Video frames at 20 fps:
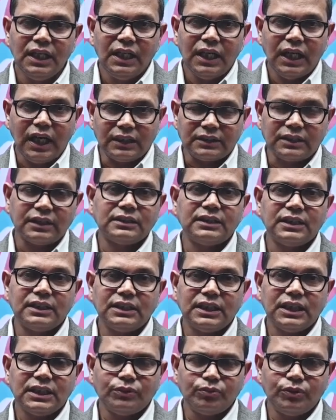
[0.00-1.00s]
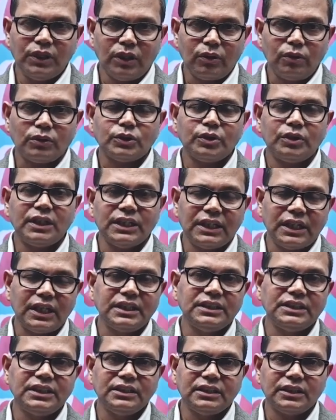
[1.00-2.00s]
Other than that, we are also
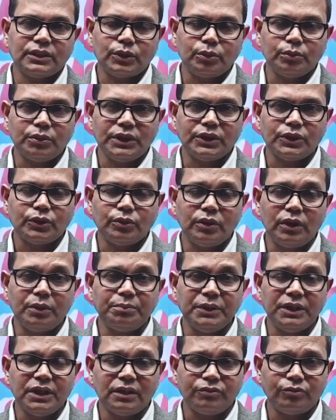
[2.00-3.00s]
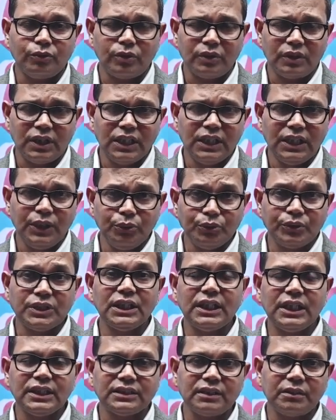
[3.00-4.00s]
encouraging the students to appear for
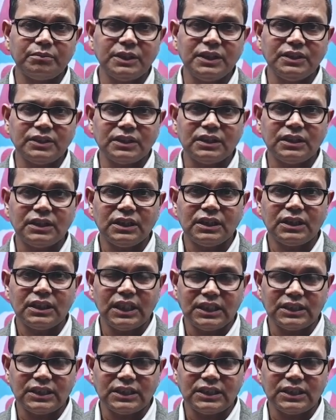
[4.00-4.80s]
UCD examination,